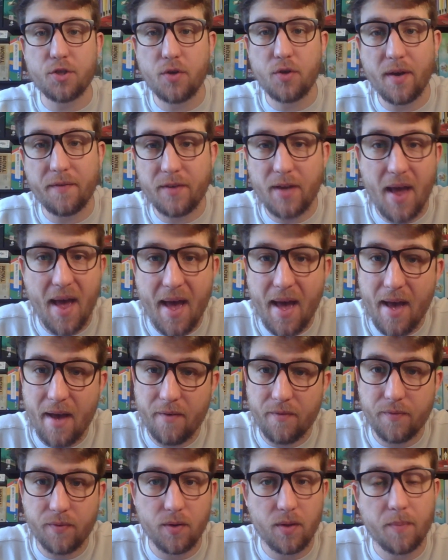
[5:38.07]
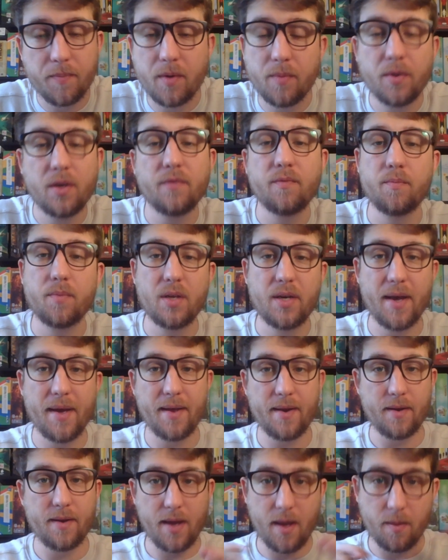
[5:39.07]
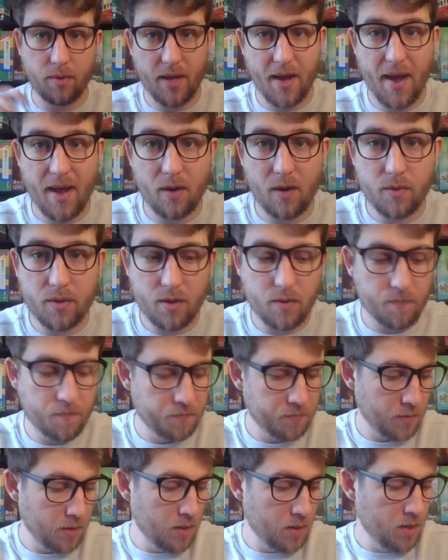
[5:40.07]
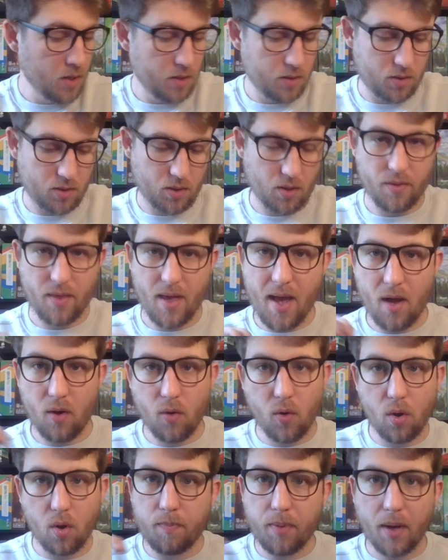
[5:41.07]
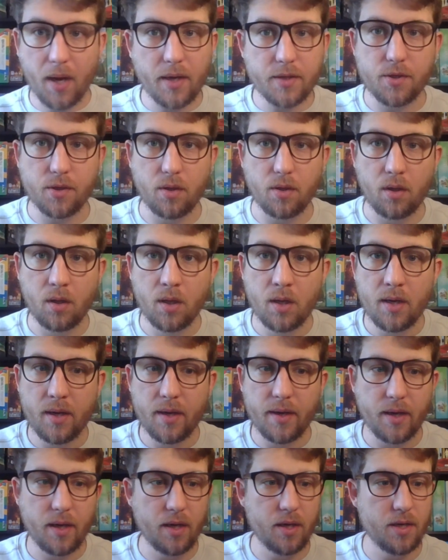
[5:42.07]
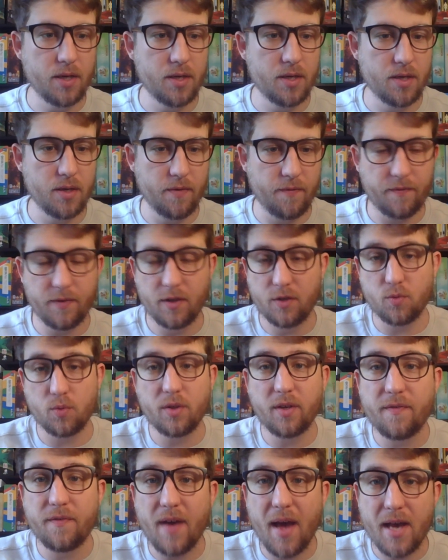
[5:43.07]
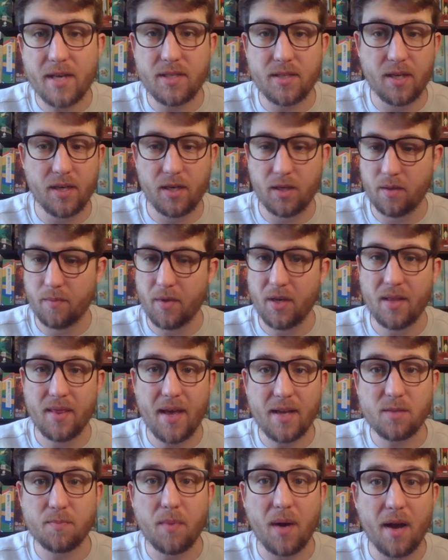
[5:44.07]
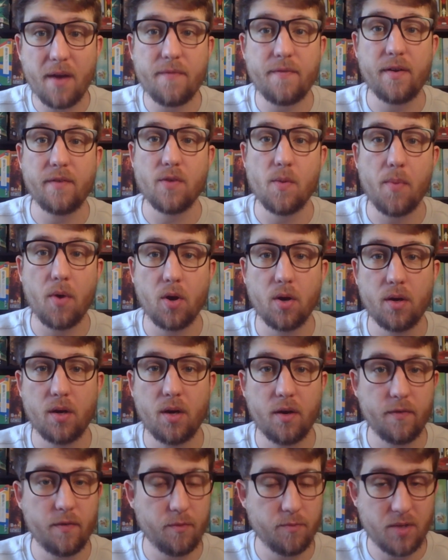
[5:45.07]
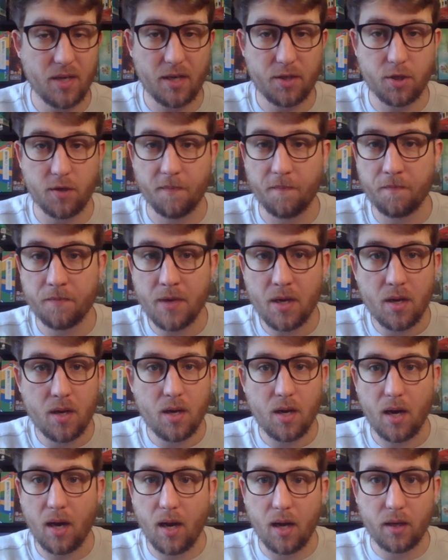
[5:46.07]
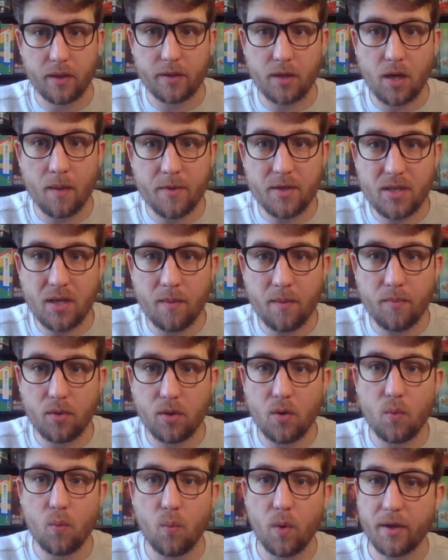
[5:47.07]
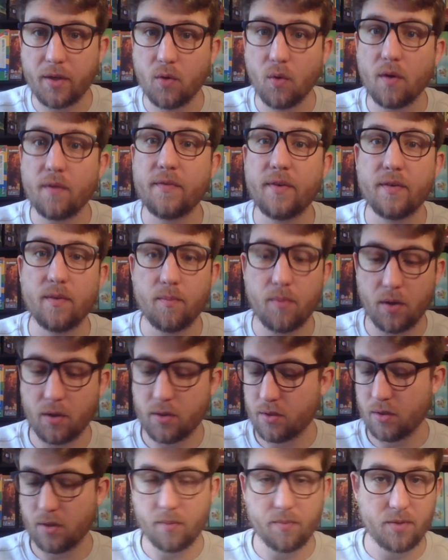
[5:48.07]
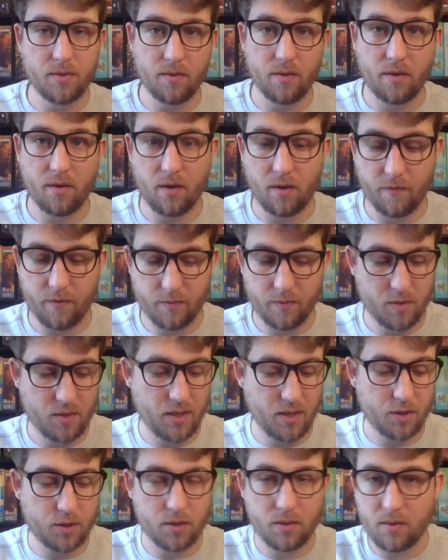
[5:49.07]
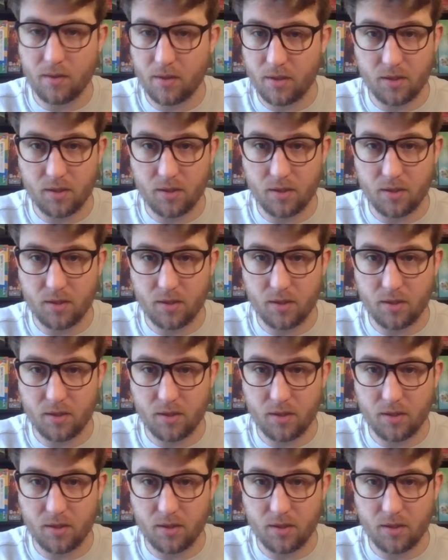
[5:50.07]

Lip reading: you have to have for them to even be able to hang with you. So that whole puzzle is really fascinating to me, and that's my favorite part of Obsession. Comment down below what your favorite parts are of Obsession.